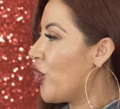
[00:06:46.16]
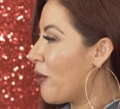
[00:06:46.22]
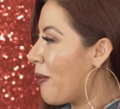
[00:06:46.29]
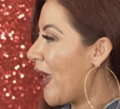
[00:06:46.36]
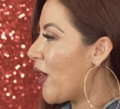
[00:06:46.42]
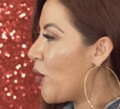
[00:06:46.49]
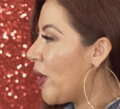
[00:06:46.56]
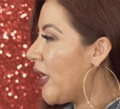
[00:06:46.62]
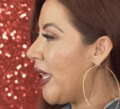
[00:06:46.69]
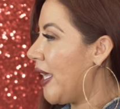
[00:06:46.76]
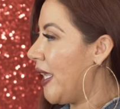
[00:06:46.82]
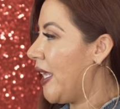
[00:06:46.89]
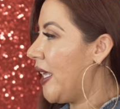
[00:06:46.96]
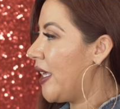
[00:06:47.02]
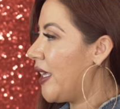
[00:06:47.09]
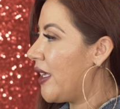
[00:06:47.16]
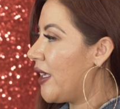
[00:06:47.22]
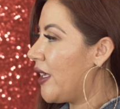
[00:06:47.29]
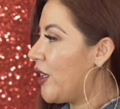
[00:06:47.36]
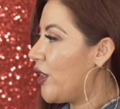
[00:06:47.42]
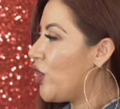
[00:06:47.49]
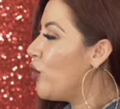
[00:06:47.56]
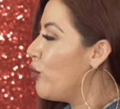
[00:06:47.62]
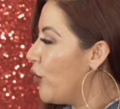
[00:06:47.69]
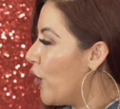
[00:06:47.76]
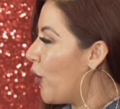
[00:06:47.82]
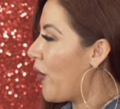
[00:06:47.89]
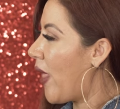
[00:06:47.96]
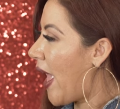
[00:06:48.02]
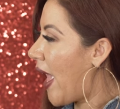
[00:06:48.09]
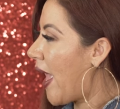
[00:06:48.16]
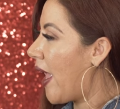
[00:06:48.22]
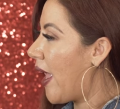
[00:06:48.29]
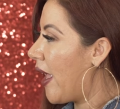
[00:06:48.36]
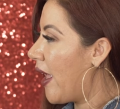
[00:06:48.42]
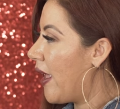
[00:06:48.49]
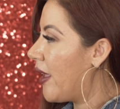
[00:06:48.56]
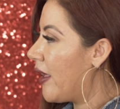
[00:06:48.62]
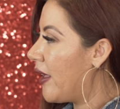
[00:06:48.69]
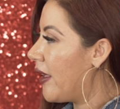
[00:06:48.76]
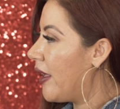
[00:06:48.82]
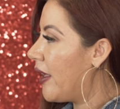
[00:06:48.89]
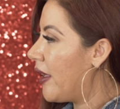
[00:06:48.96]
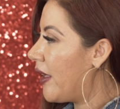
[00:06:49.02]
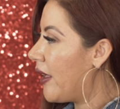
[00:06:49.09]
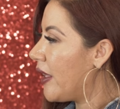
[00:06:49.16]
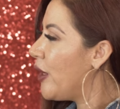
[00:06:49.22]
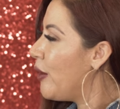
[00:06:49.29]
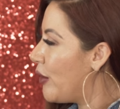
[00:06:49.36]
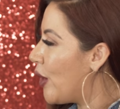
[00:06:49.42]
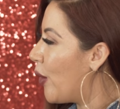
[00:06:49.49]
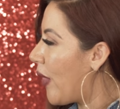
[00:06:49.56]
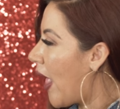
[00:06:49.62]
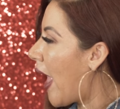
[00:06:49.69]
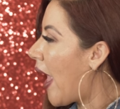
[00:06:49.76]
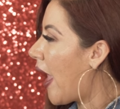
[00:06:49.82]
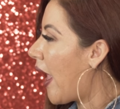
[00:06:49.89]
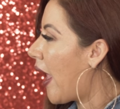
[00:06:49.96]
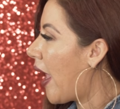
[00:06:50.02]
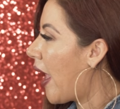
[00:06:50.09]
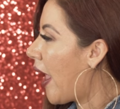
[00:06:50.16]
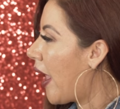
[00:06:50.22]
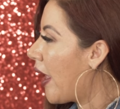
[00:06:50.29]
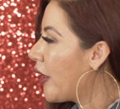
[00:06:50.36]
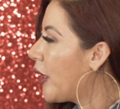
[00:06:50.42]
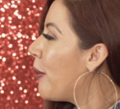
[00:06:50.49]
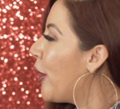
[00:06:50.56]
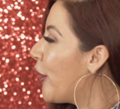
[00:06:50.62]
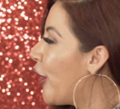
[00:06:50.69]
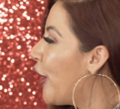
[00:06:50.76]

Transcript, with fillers: you're my queen. You know that. You know that. Give me a